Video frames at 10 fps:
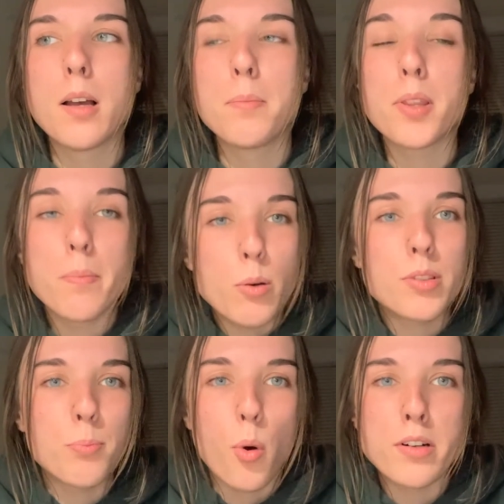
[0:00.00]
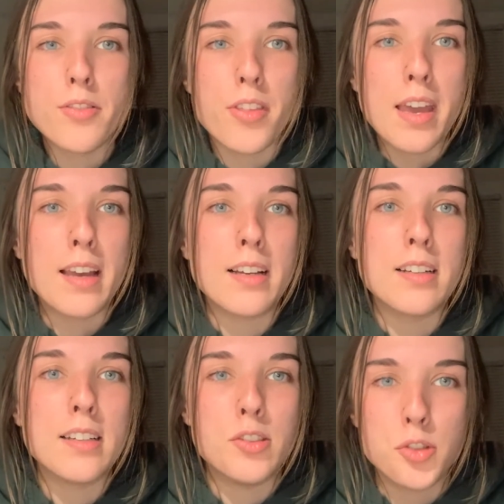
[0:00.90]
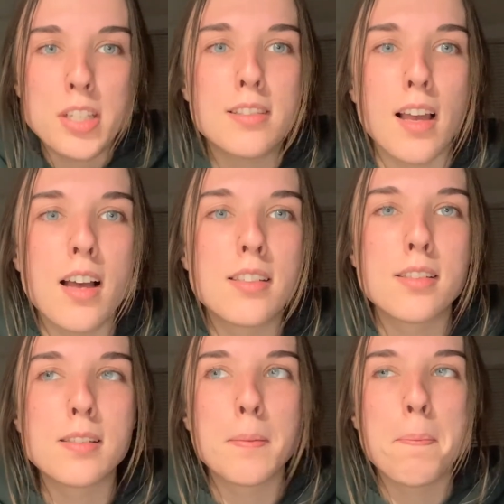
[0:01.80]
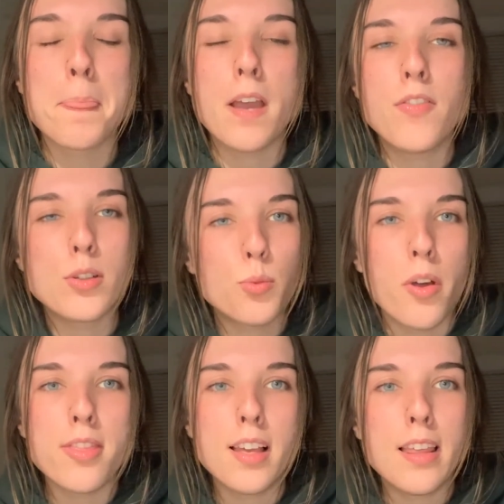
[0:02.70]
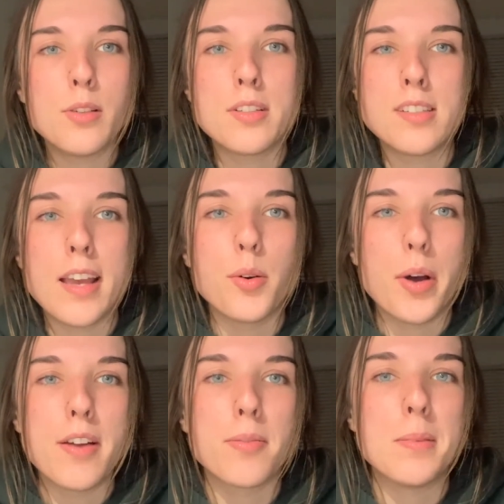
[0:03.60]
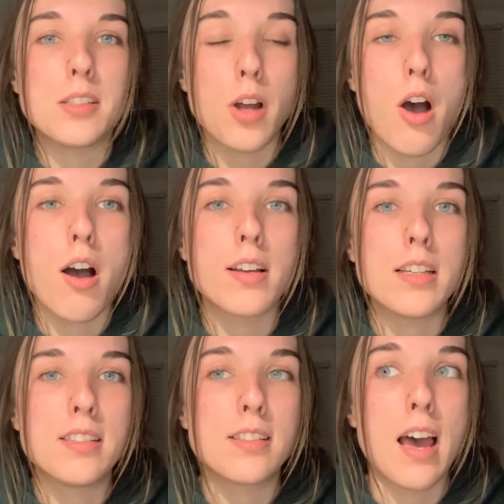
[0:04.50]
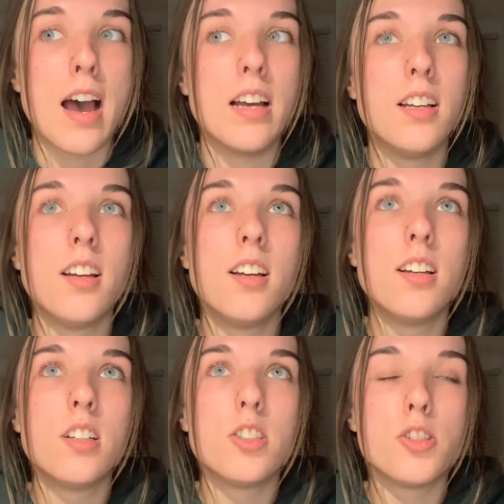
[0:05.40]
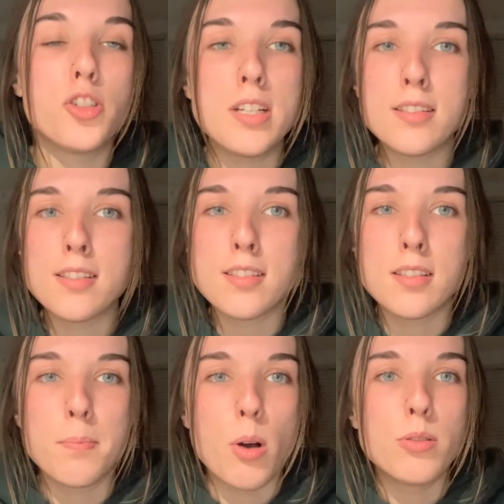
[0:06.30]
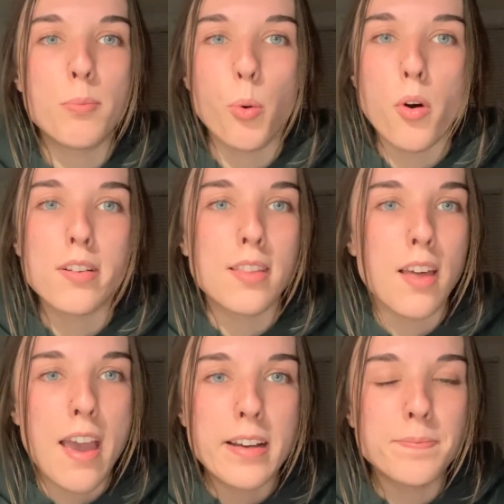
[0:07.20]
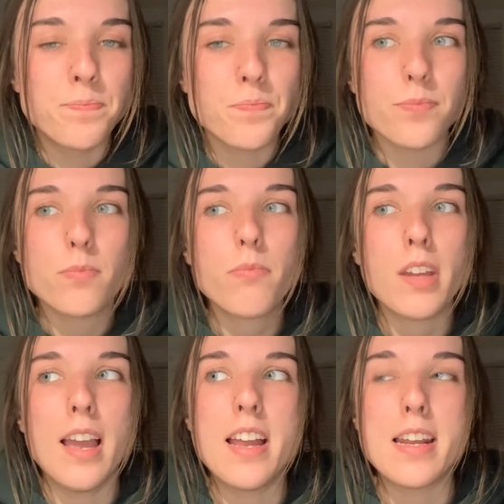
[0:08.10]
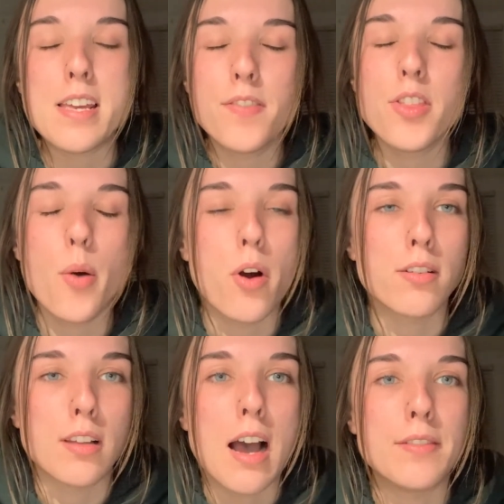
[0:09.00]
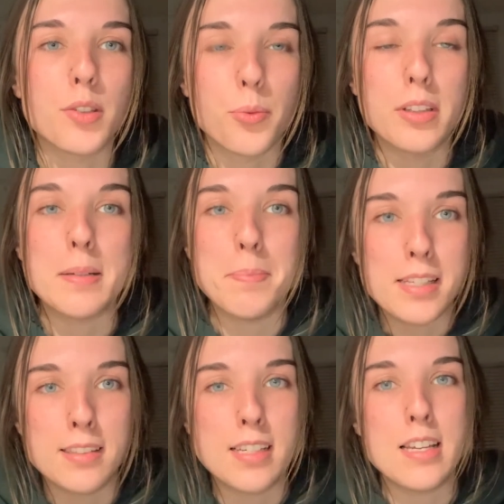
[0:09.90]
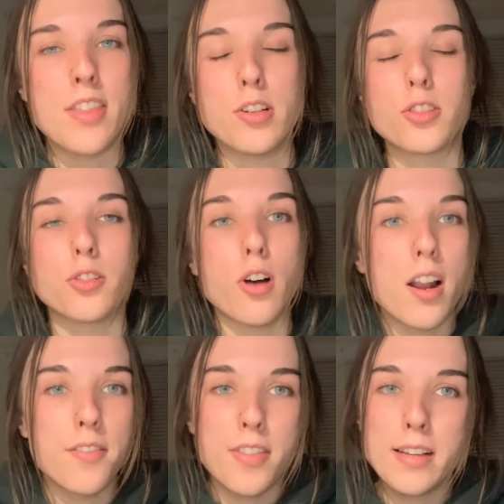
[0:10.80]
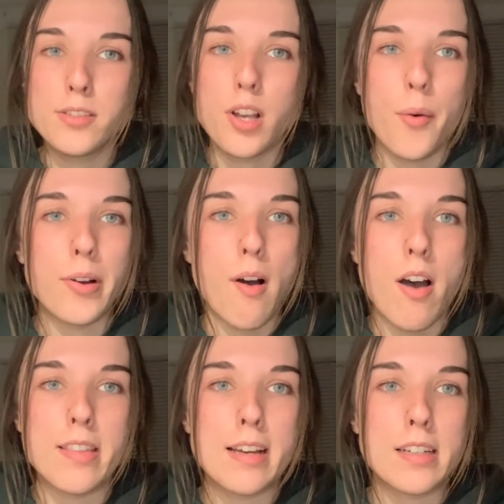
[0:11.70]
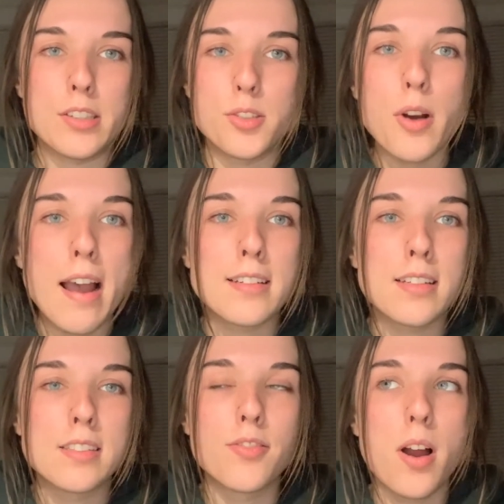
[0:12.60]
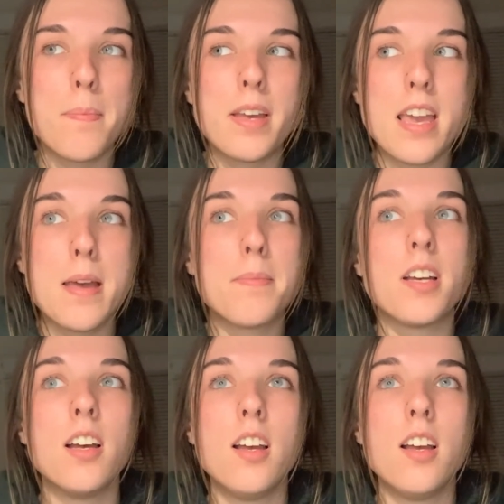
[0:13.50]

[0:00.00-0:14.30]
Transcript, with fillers: But the most important thing is Jesus. If there's one thing that you can take away from this talk, it's that Jesus is the most important thing. And even though our lives are really busy and there's a lot of things going on that can distract us from Him,